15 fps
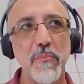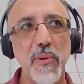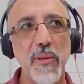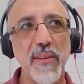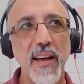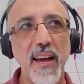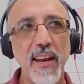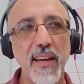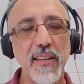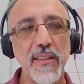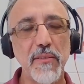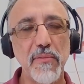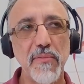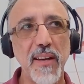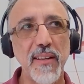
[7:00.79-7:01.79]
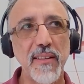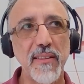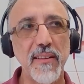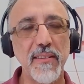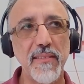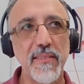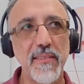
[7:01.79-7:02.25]
But I like the fact
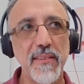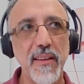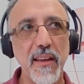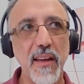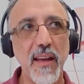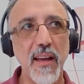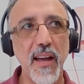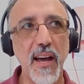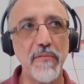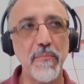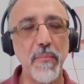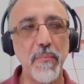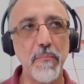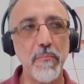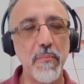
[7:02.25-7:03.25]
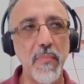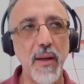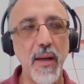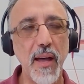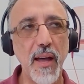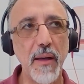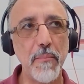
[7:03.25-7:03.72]
that I'm
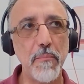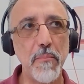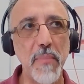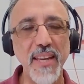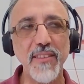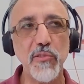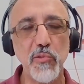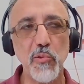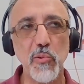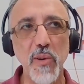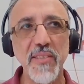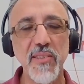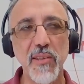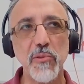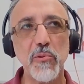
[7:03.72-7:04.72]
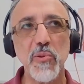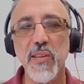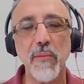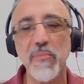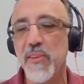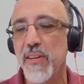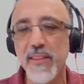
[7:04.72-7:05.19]
made to listen to
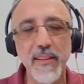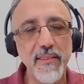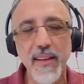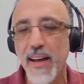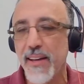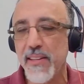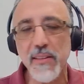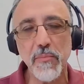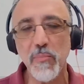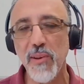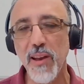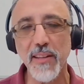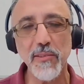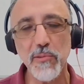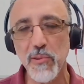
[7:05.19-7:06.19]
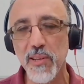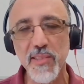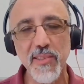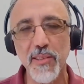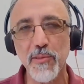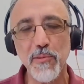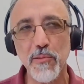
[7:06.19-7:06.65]
something that I didn't plan to
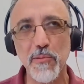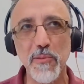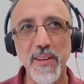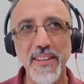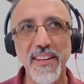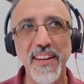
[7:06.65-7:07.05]
listen to.